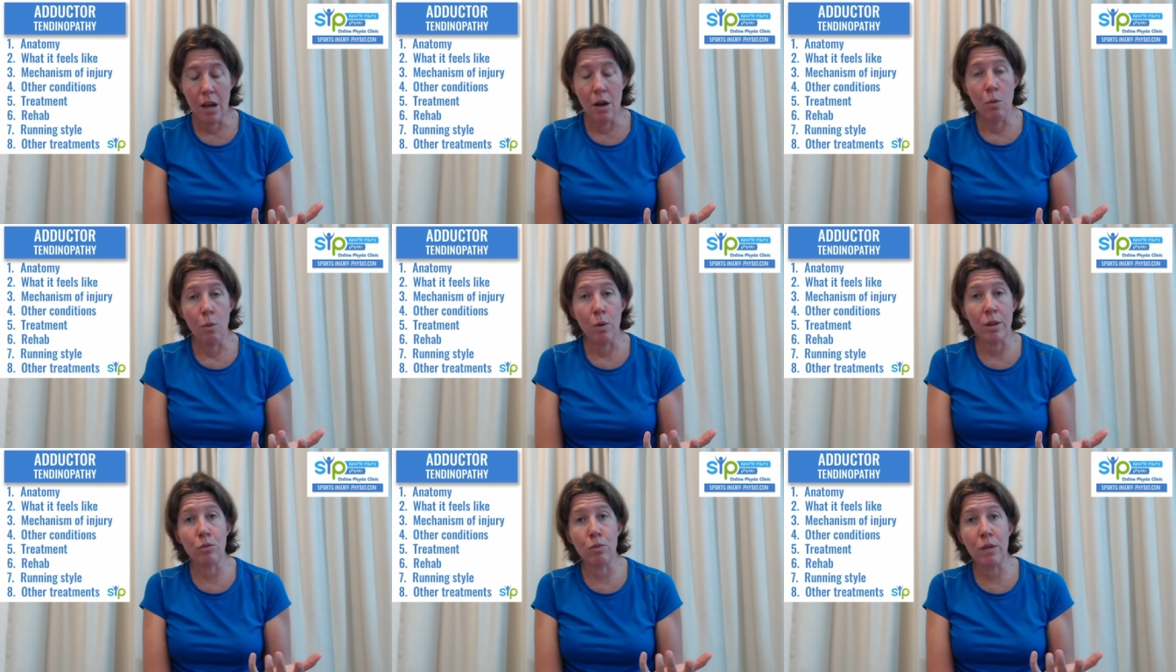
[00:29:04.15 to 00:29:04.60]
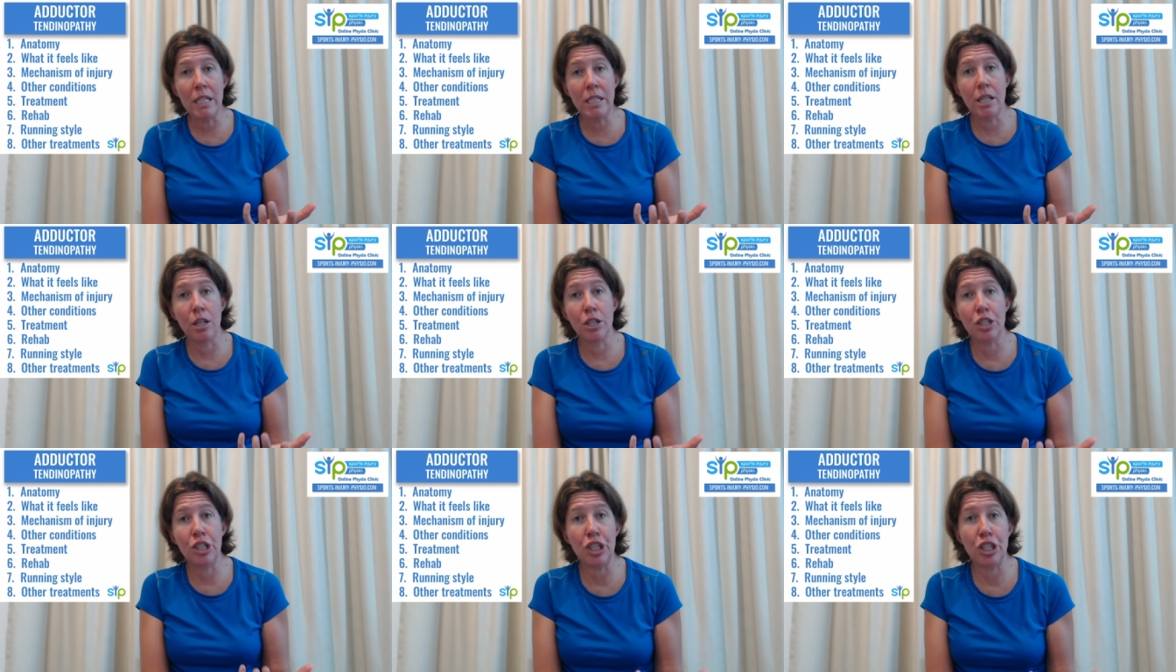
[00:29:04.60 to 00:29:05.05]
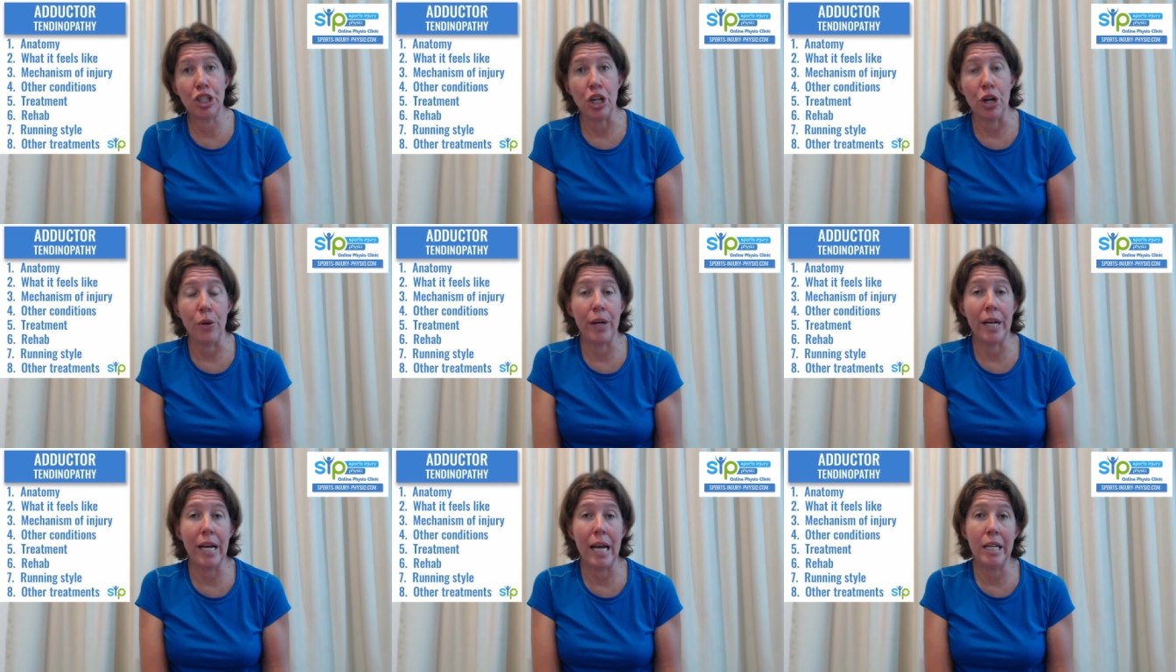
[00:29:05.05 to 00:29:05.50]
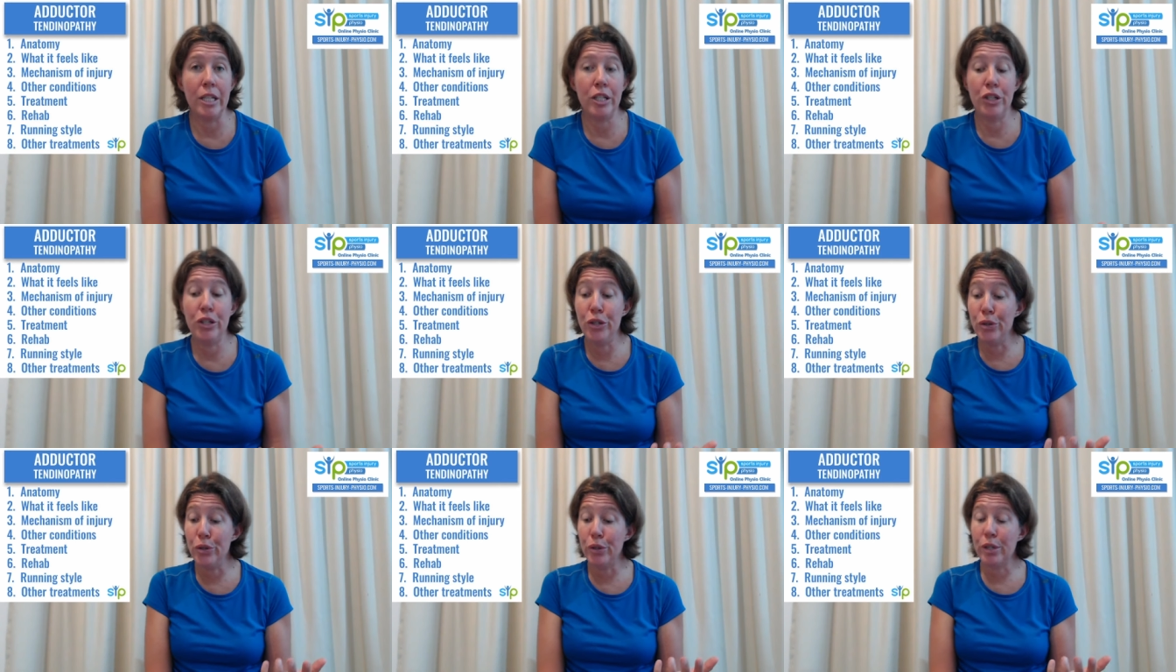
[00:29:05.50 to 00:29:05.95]
What the research is showing is
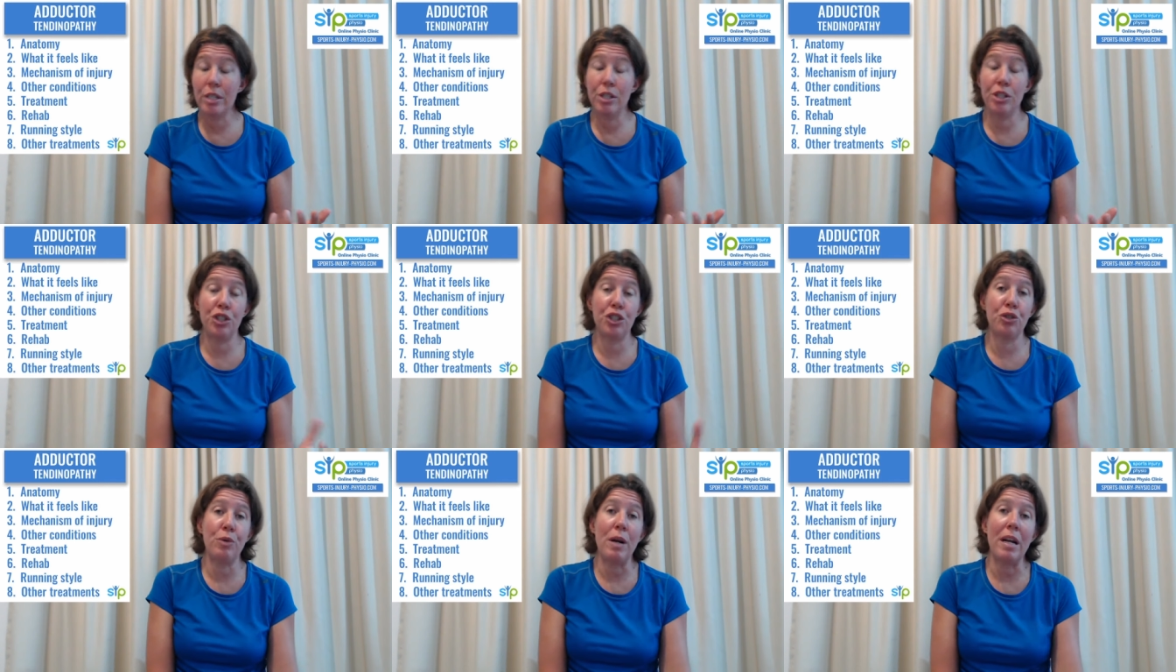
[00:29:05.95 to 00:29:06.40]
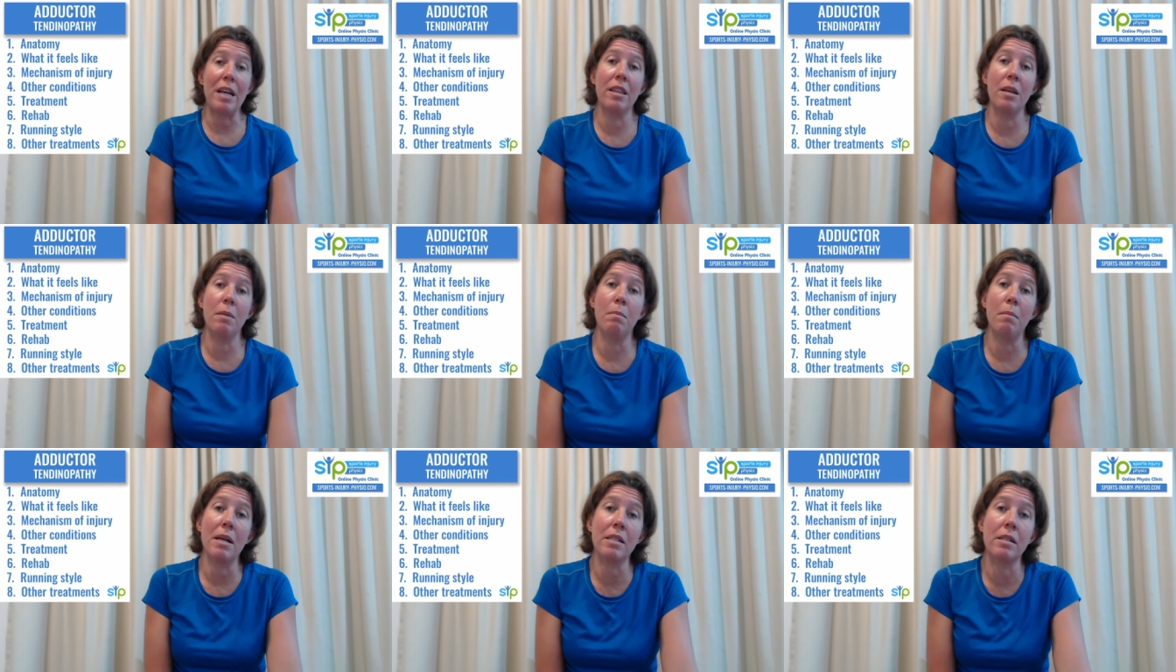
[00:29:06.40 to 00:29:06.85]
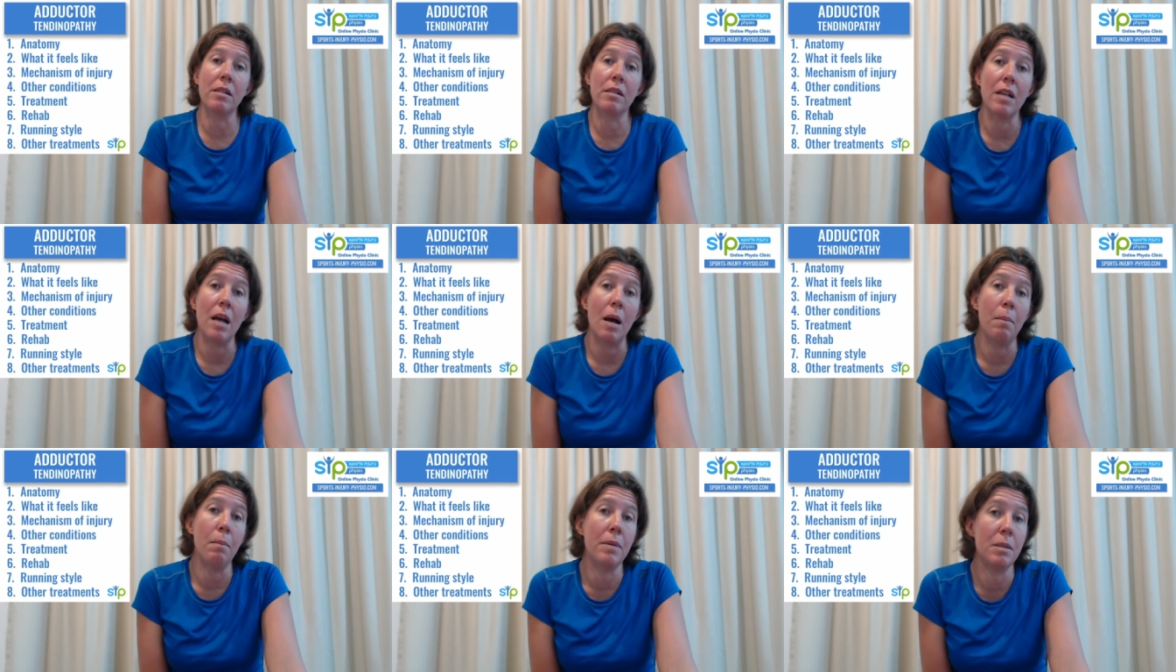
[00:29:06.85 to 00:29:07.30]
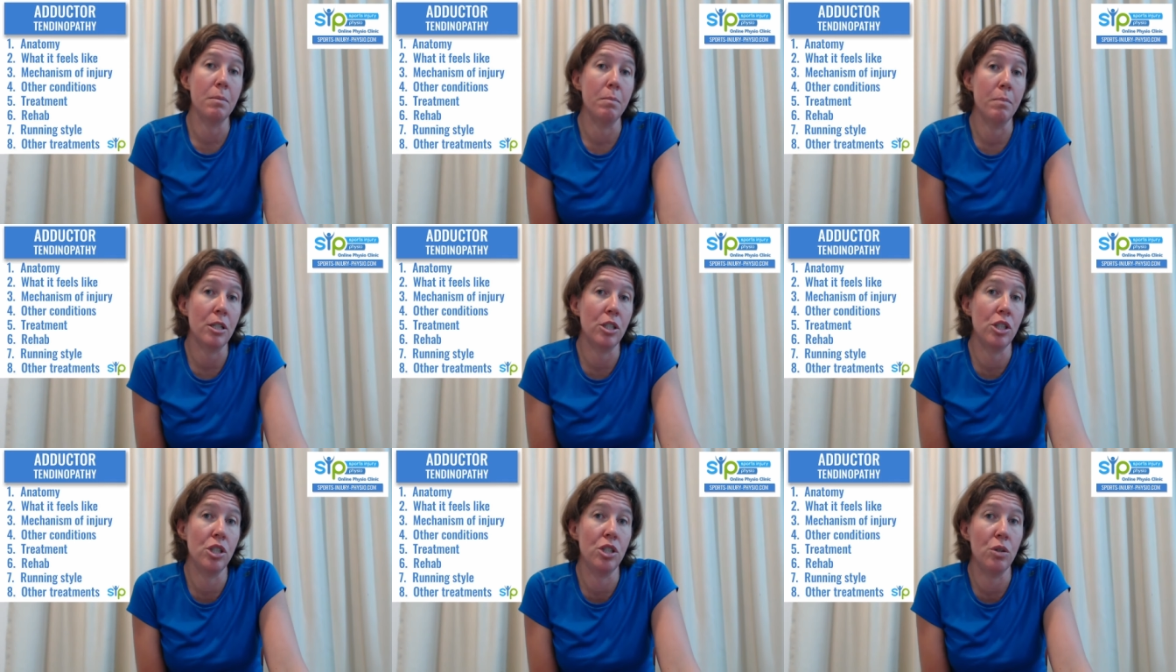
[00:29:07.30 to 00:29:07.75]
you can strengthen muscles up as
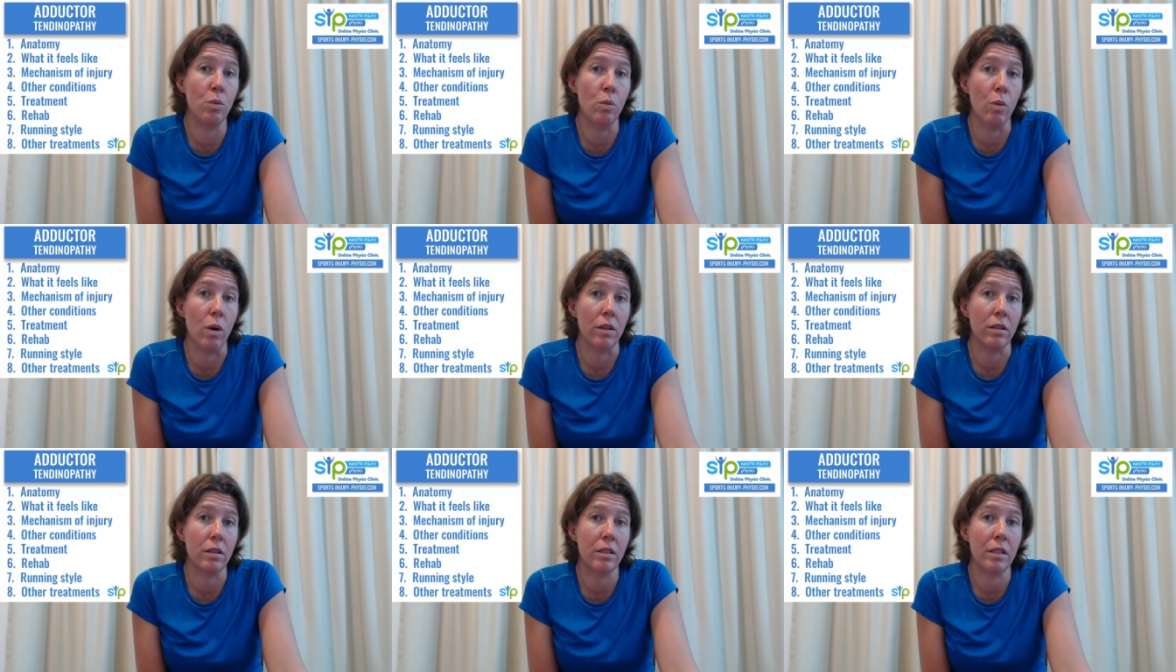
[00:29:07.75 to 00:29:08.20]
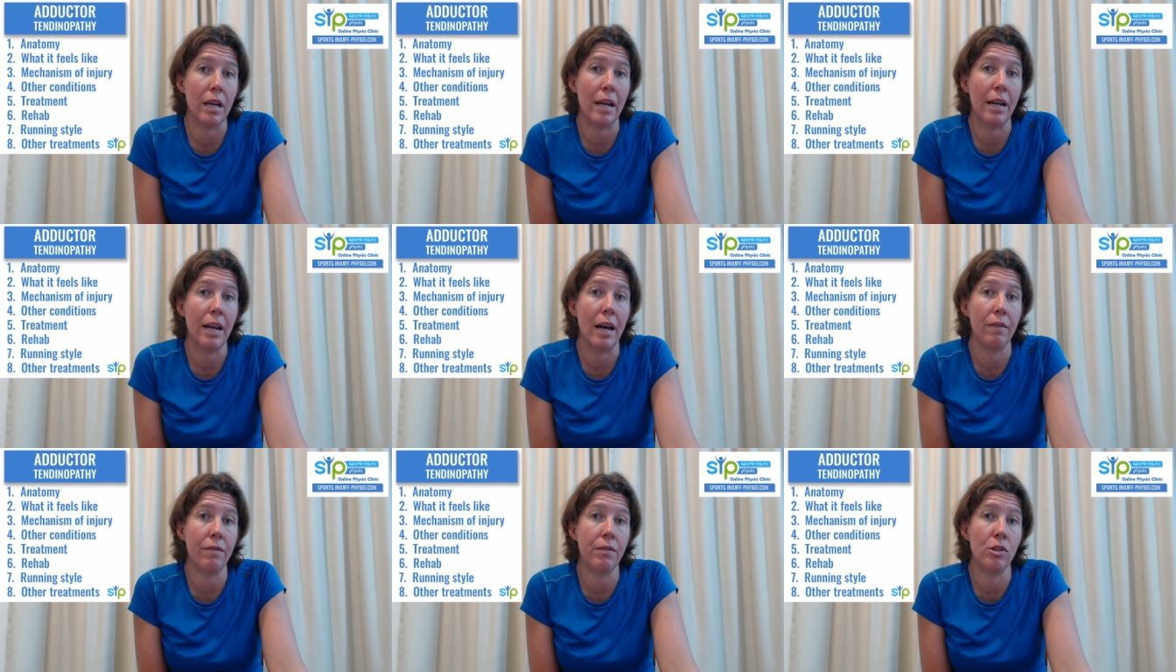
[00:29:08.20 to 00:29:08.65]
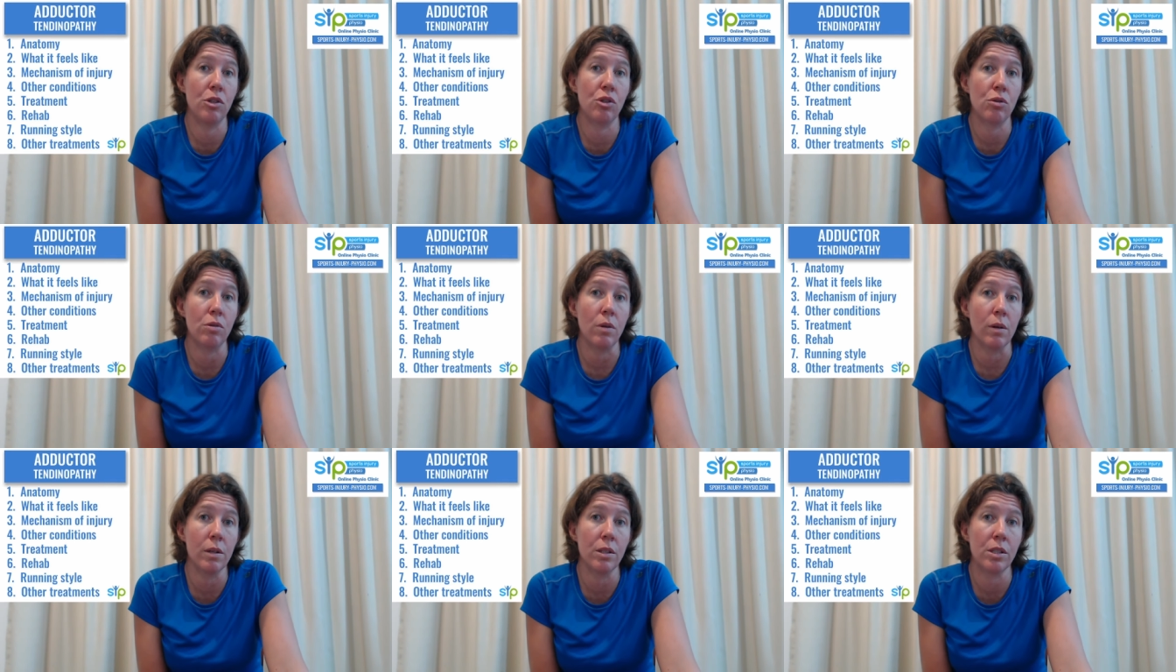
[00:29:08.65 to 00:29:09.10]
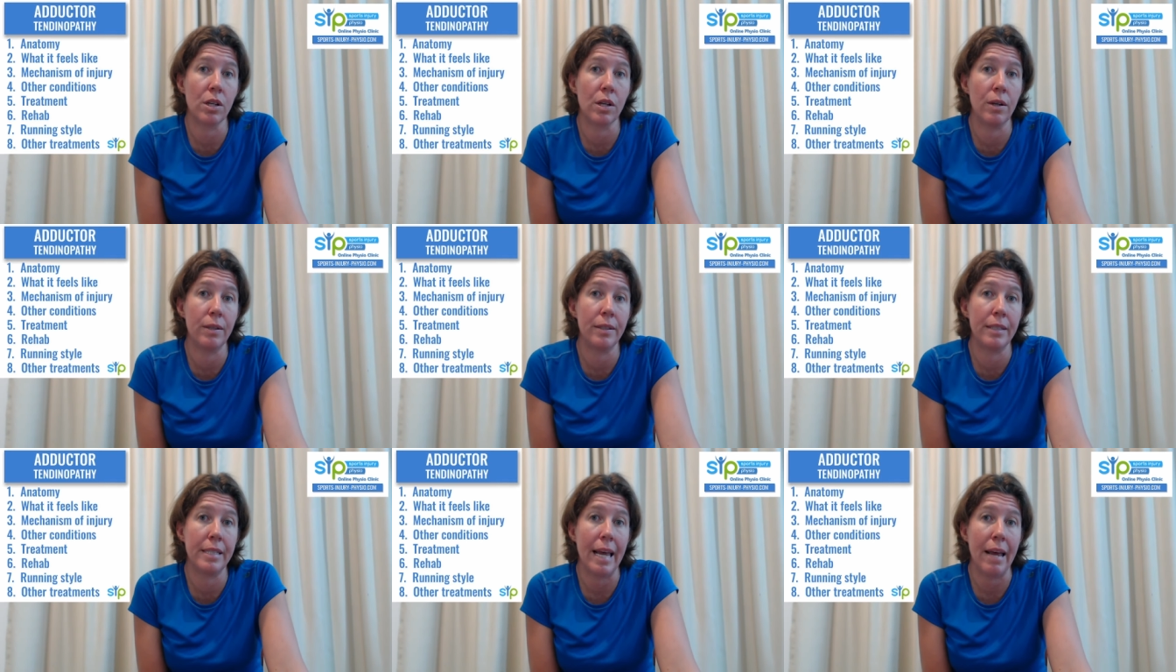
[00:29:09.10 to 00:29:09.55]
much as you want and have the strongest
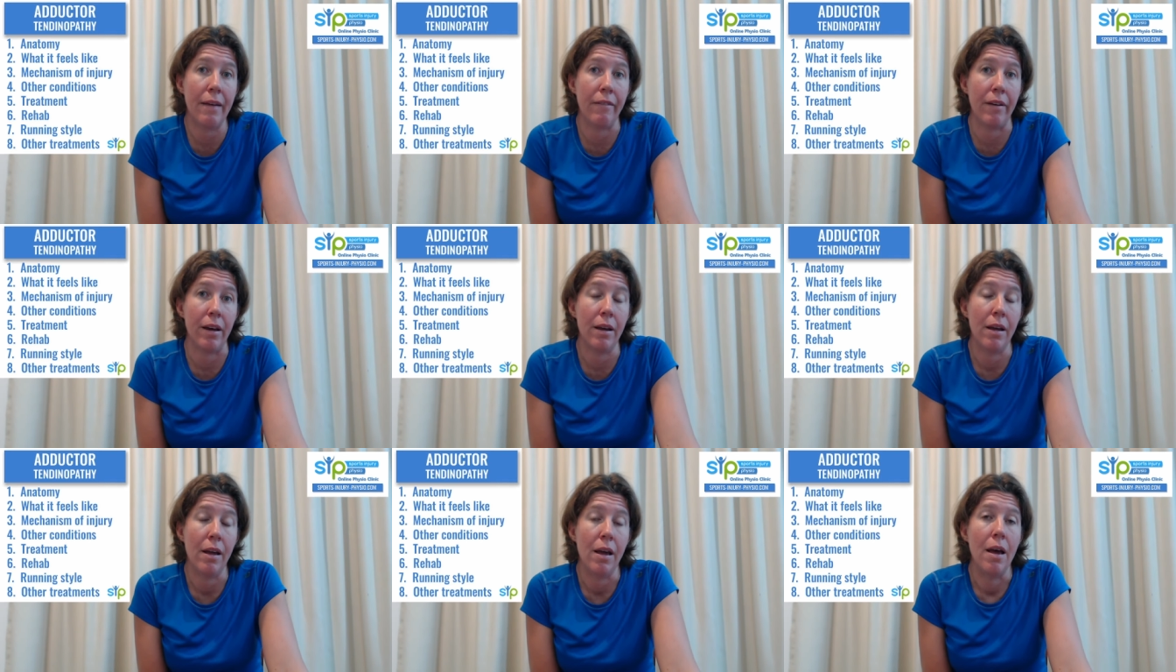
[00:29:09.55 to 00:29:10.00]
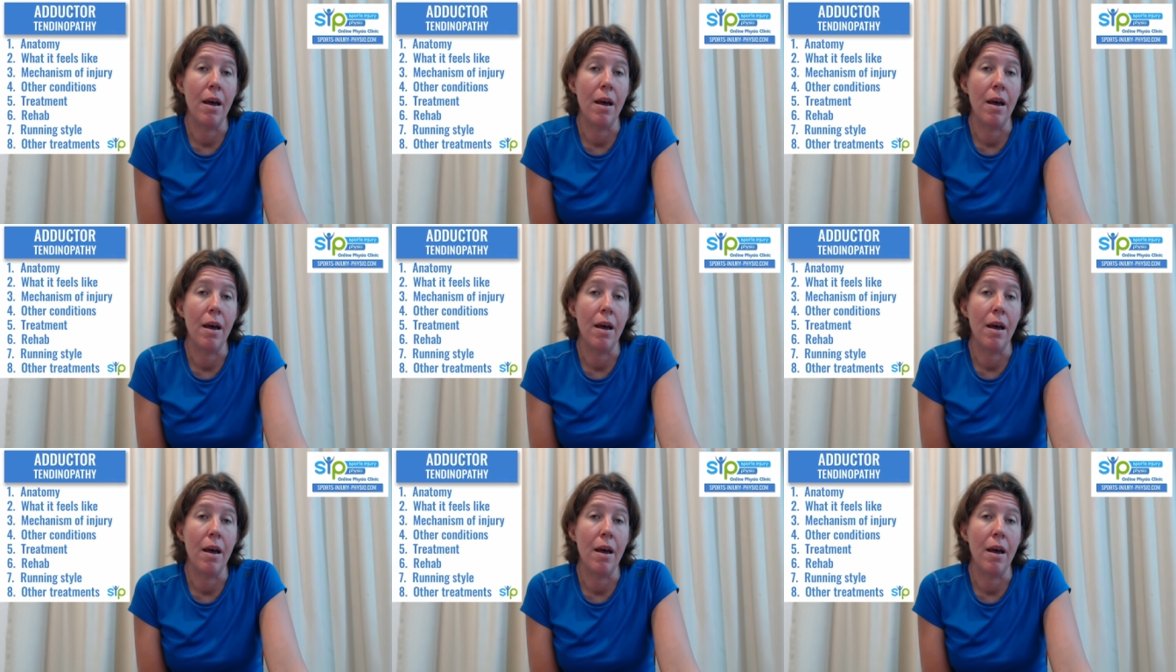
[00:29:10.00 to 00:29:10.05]
glutes ever,